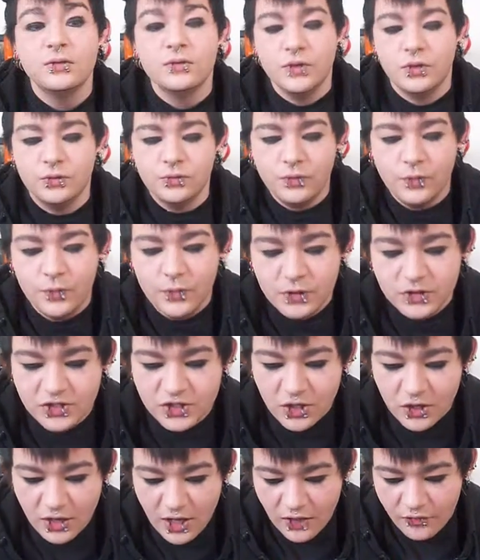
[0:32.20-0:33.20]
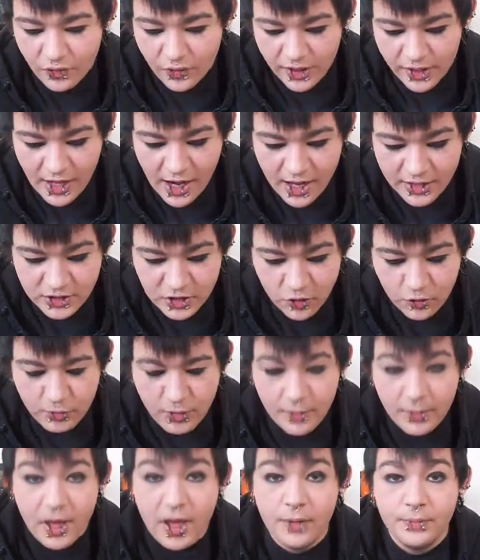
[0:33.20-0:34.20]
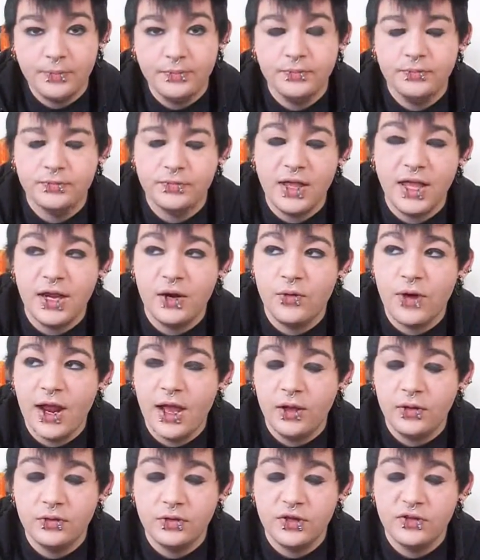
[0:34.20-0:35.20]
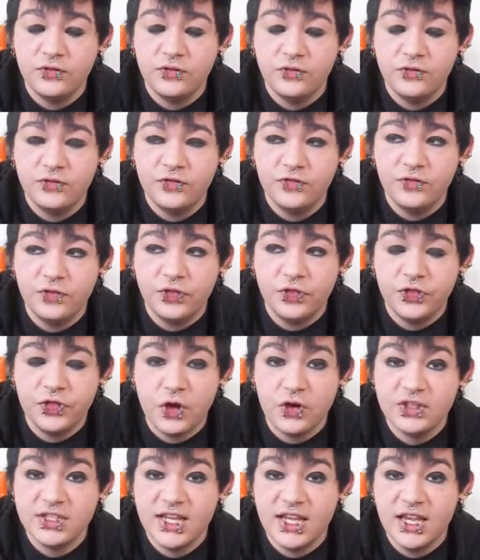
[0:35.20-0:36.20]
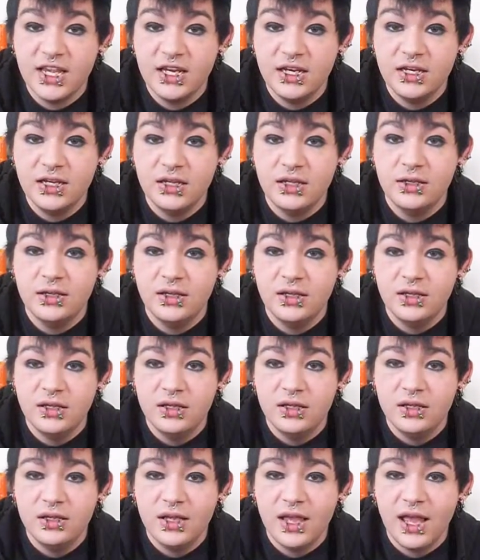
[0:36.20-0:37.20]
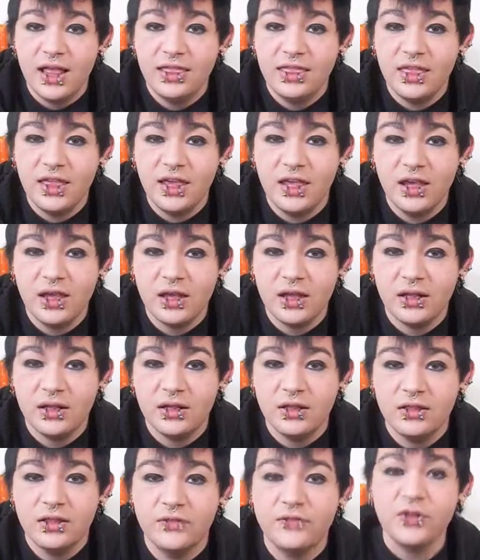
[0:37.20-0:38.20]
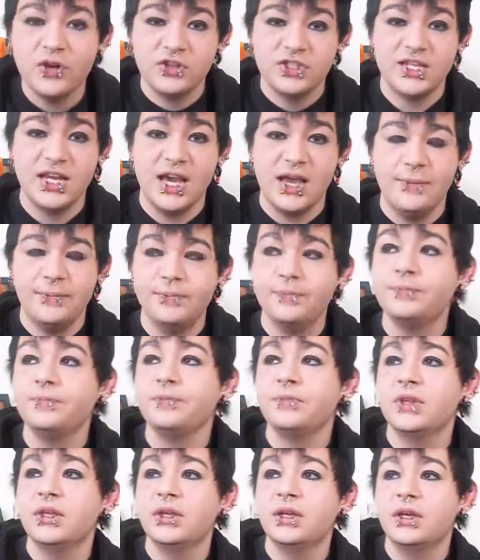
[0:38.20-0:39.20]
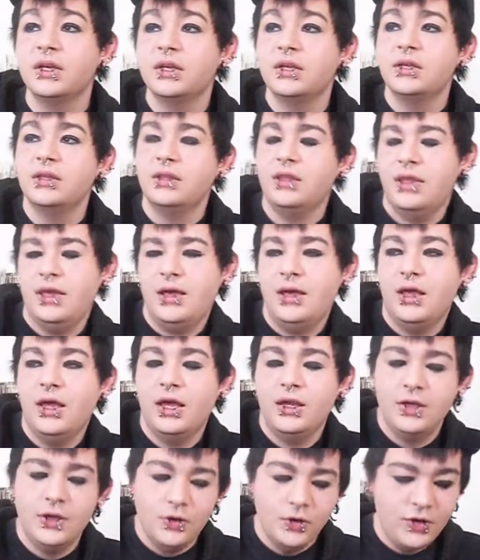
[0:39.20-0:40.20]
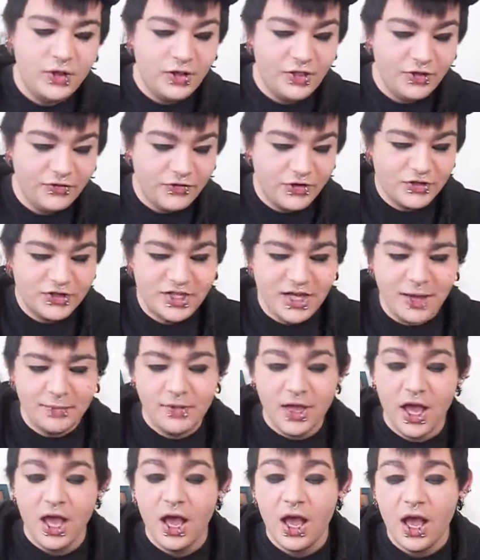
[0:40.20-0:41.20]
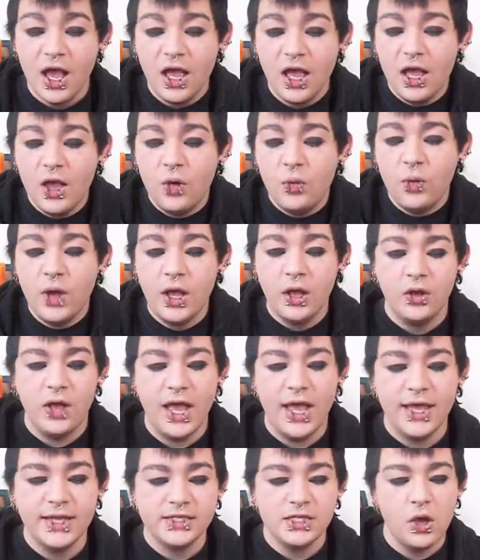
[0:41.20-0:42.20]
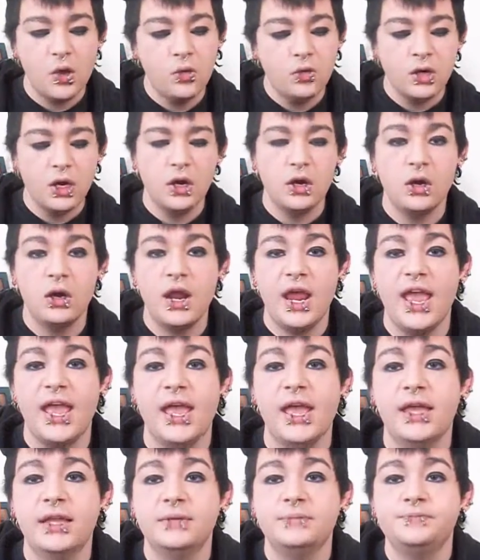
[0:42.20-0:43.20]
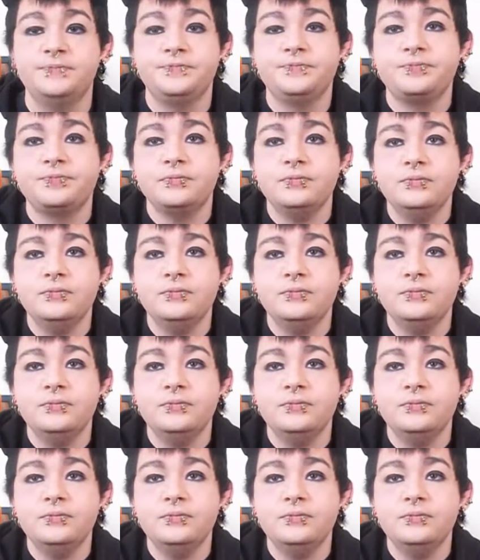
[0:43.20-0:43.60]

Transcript: Well, we'll start off when I told my mom at around 13, I think, the first time. Yeah, I know, the first time. Well, I had told her, and